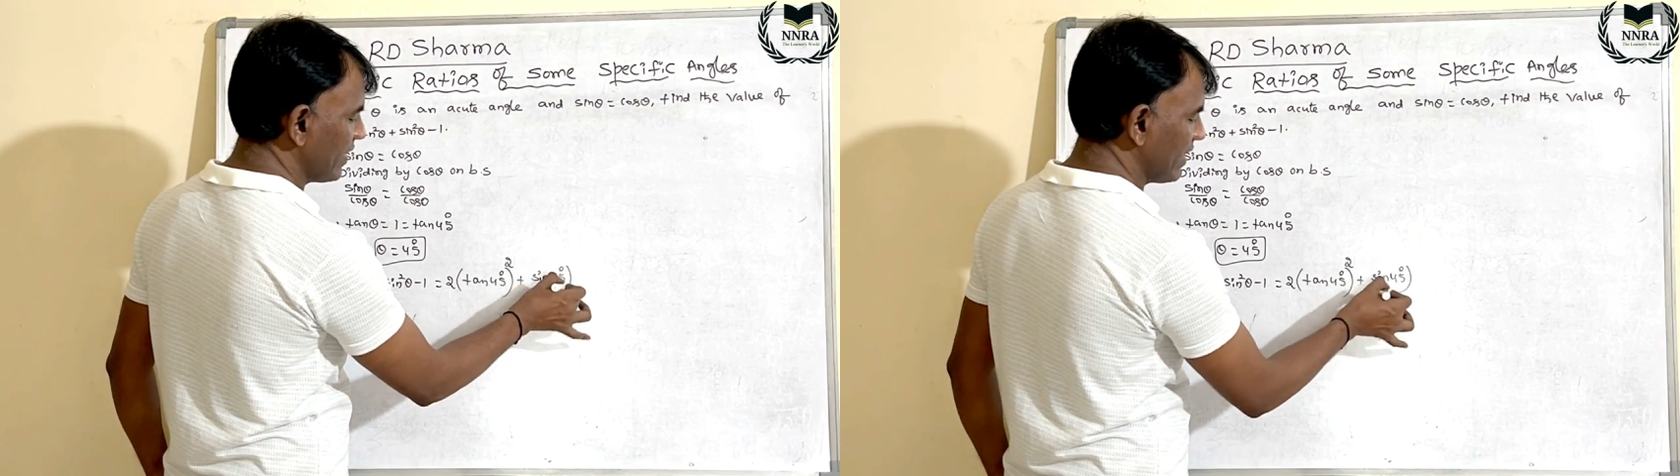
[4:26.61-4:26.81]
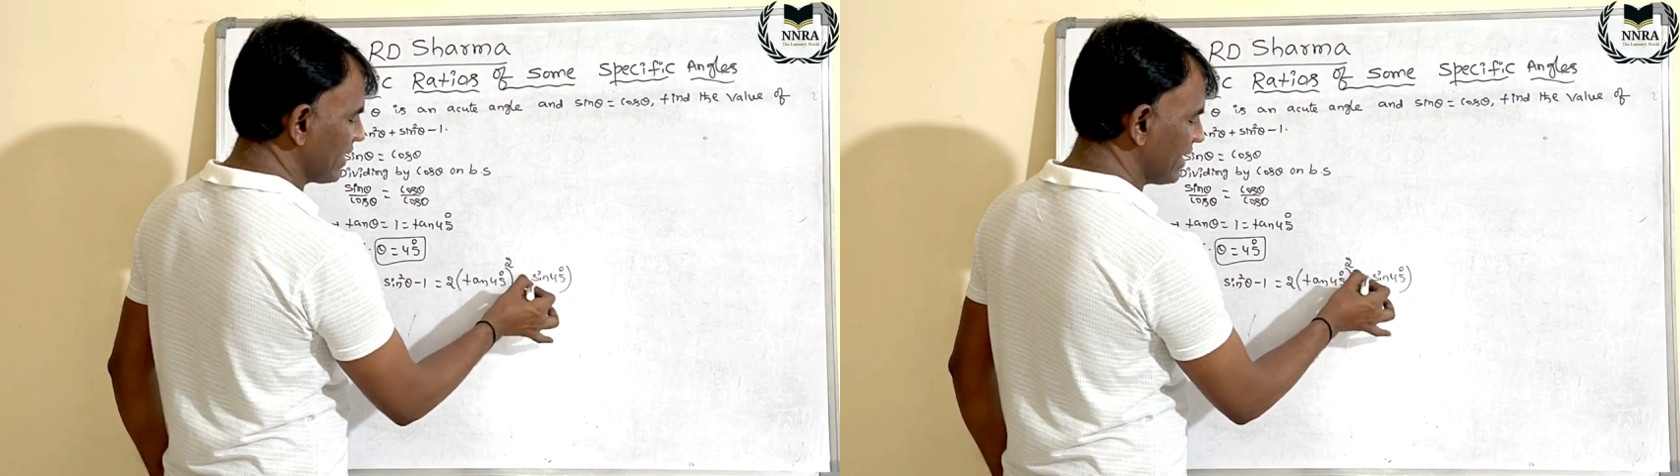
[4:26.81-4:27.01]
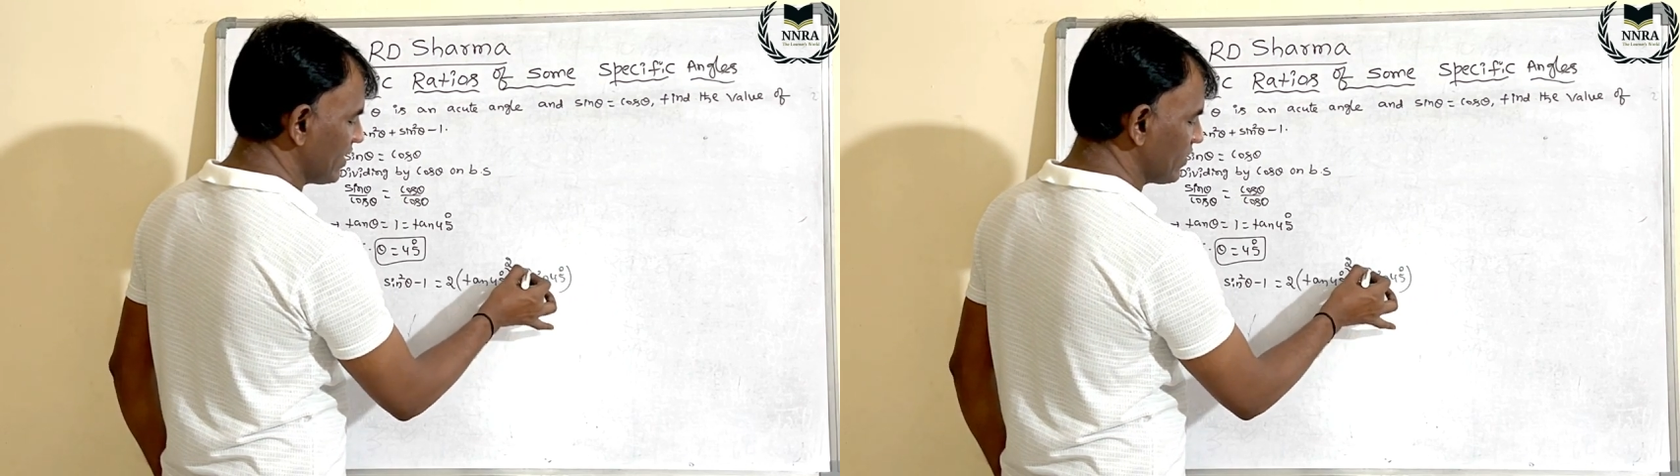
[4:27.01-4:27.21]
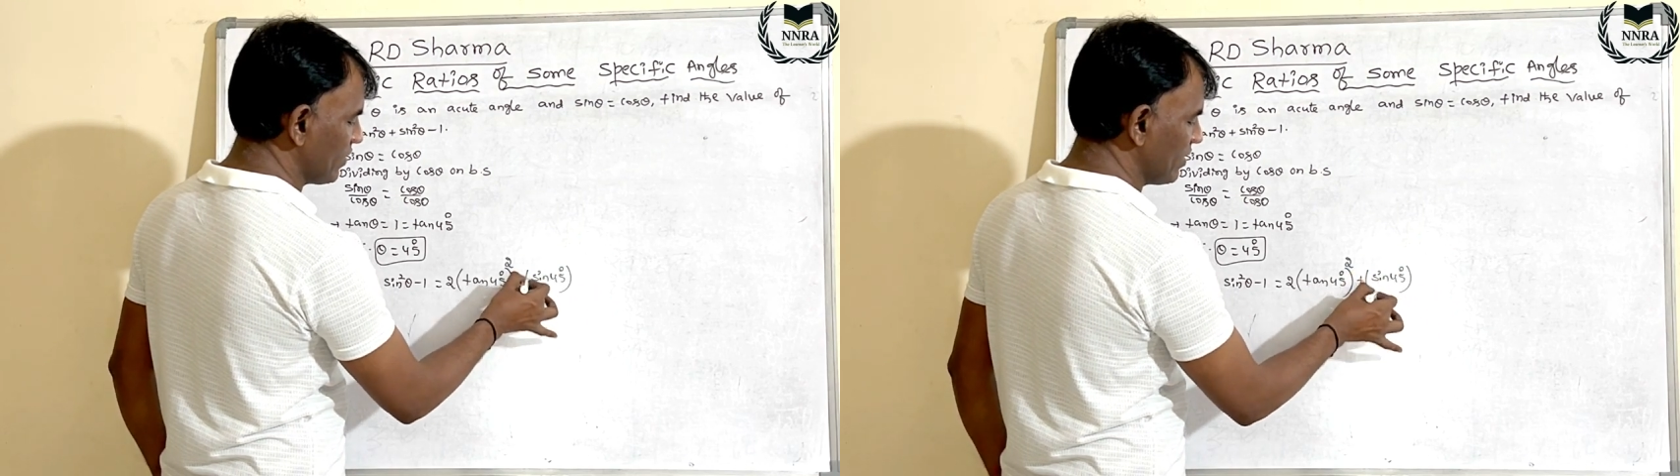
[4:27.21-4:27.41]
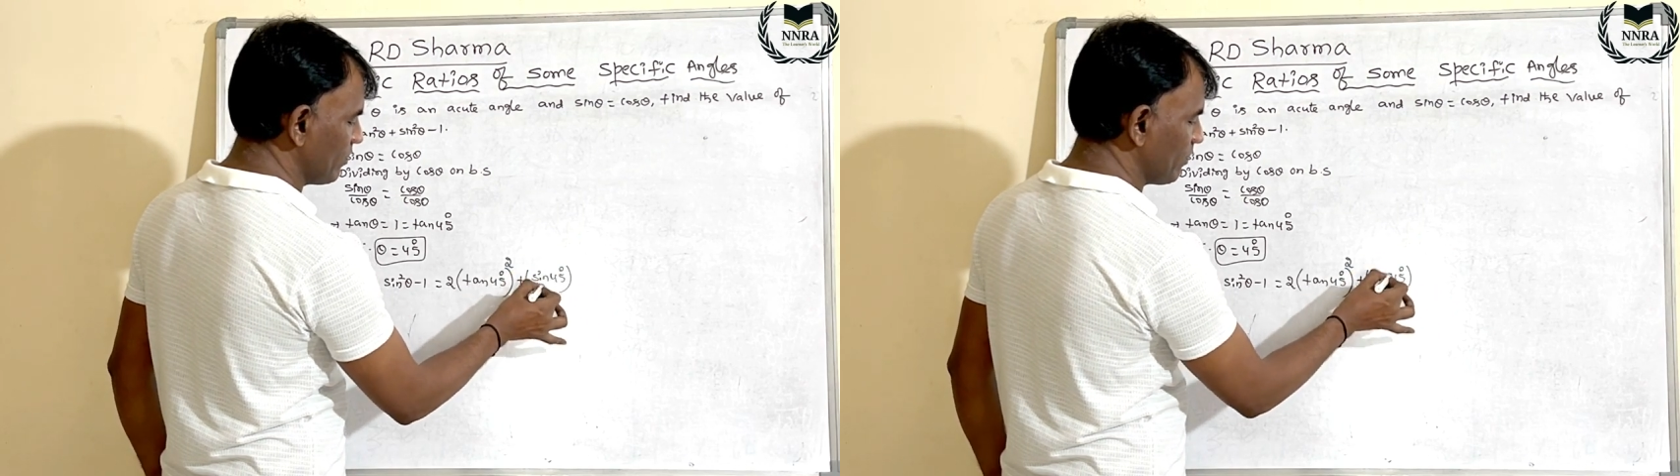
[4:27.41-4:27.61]
again
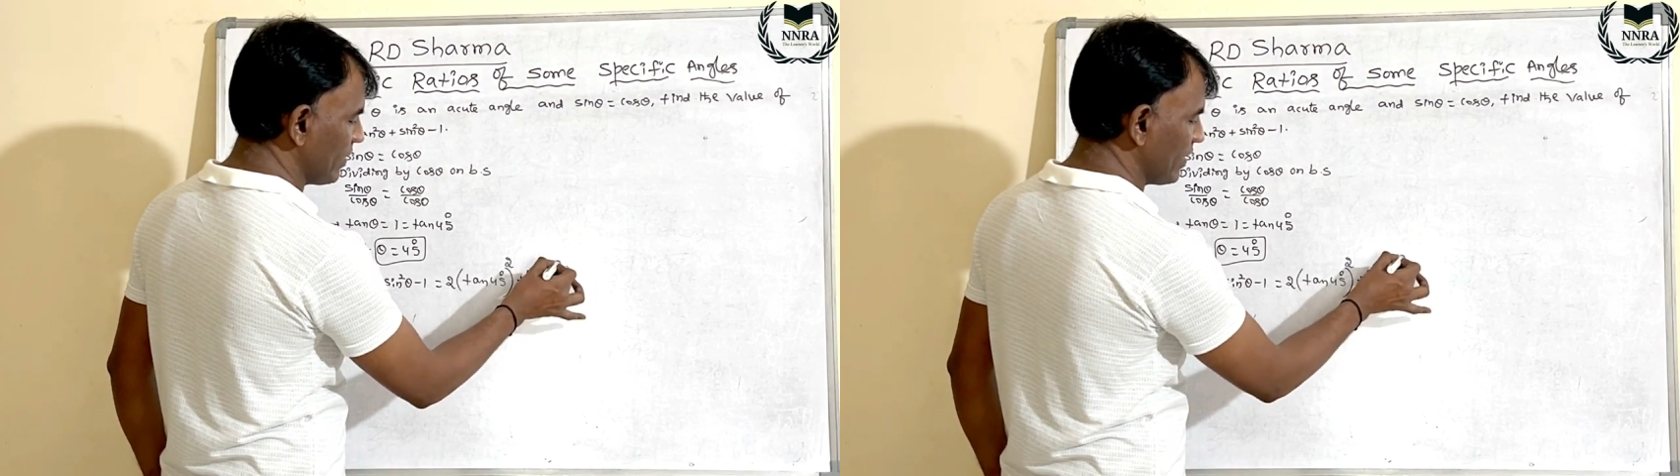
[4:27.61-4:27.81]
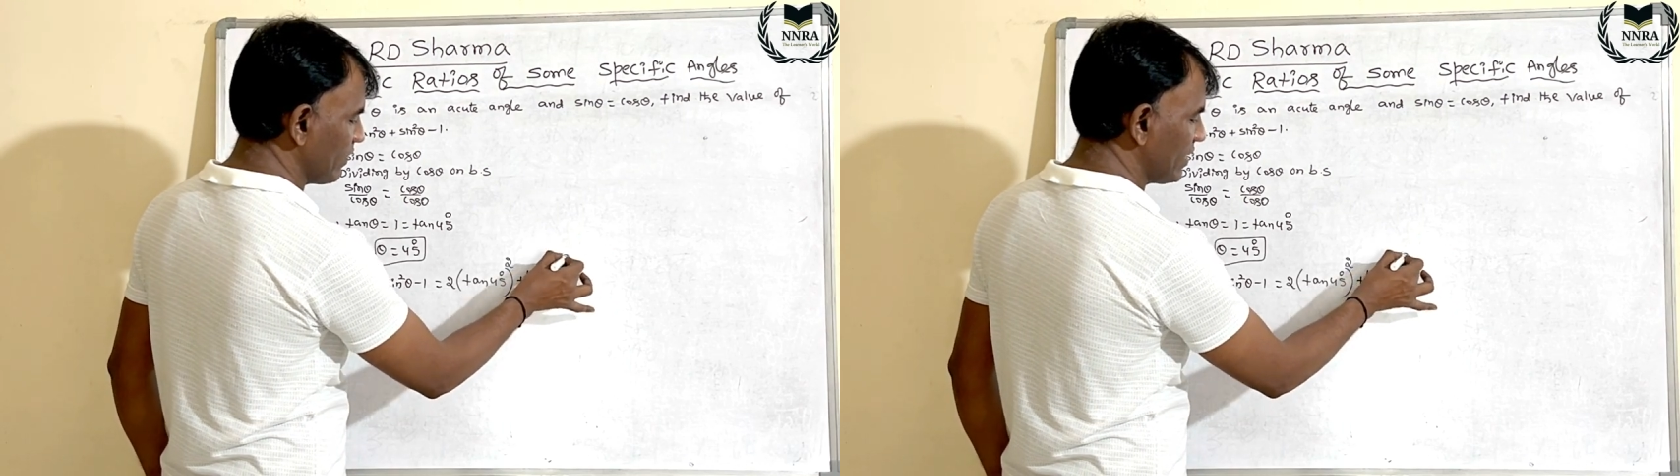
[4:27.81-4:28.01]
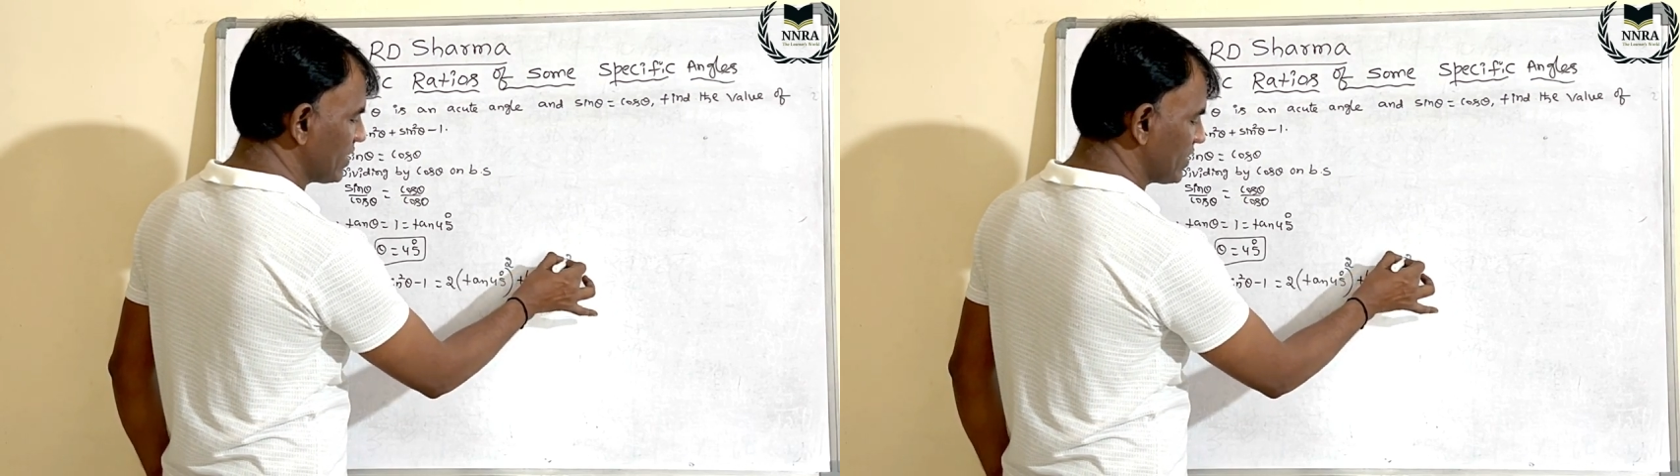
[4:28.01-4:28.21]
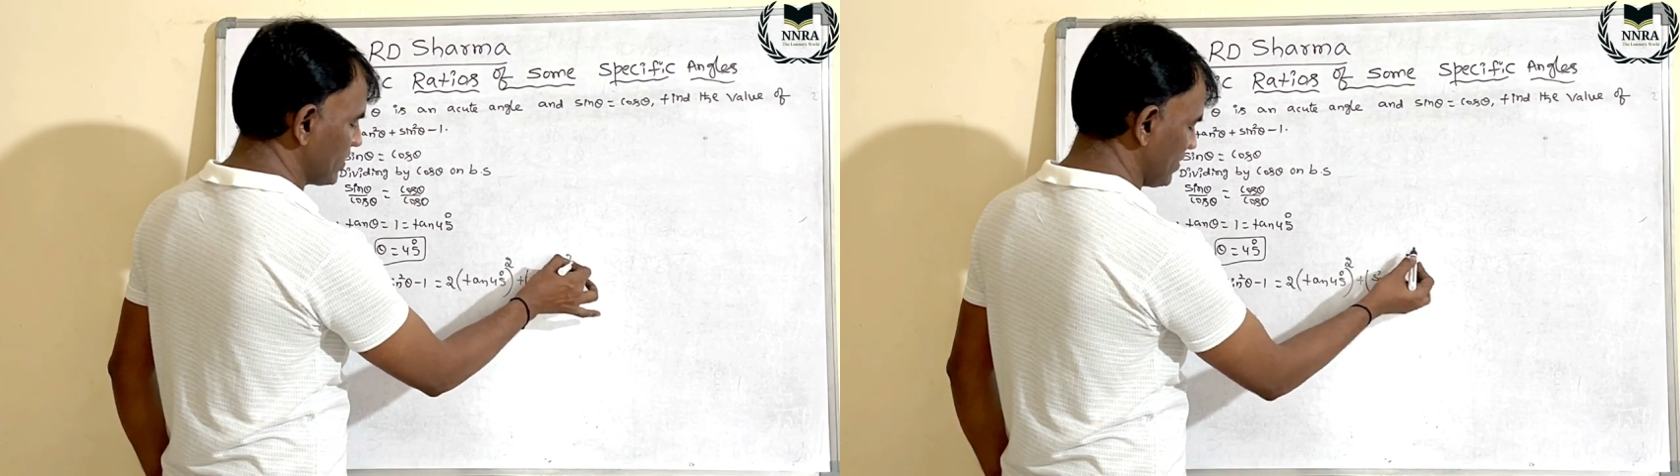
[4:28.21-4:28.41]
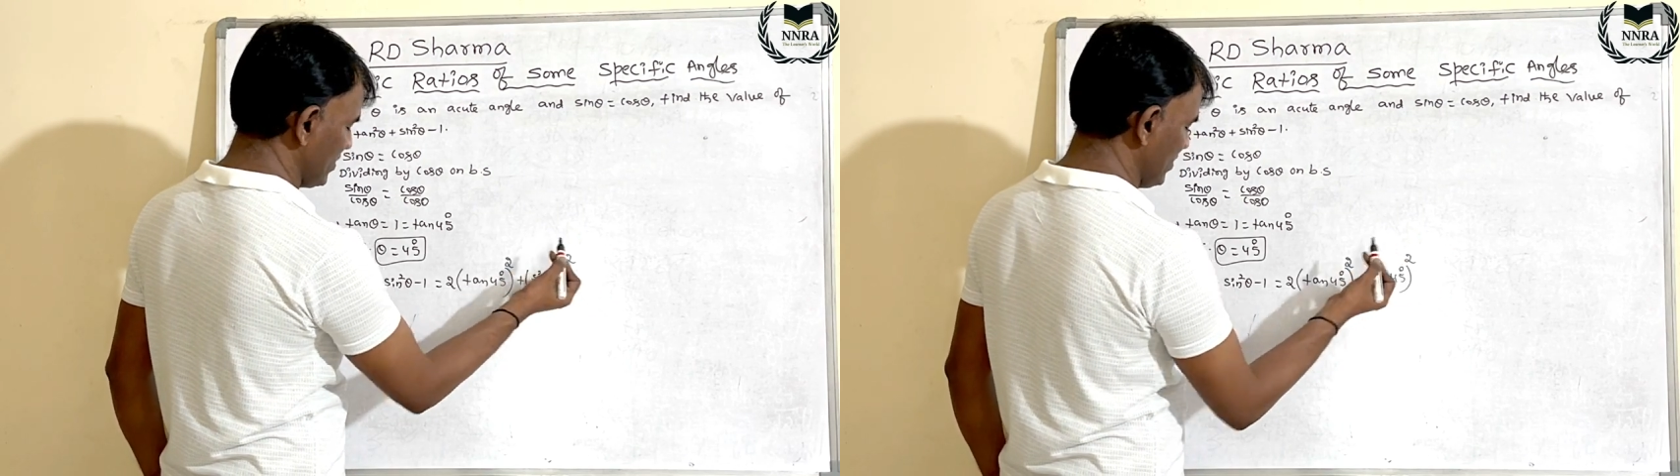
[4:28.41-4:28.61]
whole power 2.